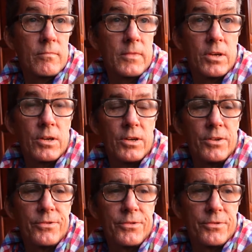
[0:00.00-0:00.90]

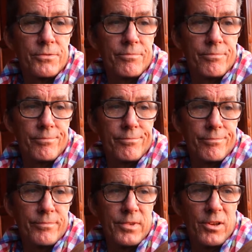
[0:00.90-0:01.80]
because
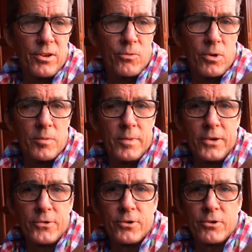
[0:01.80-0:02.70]
you want to make
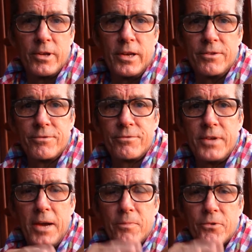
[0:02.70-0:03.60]
sure that it
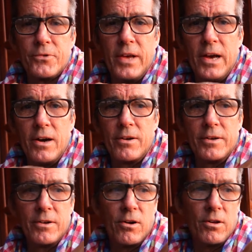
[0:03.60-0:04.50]
tampers down
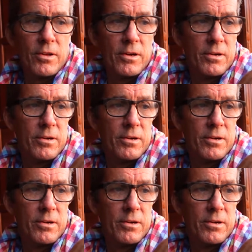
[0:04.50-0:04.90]
and all the,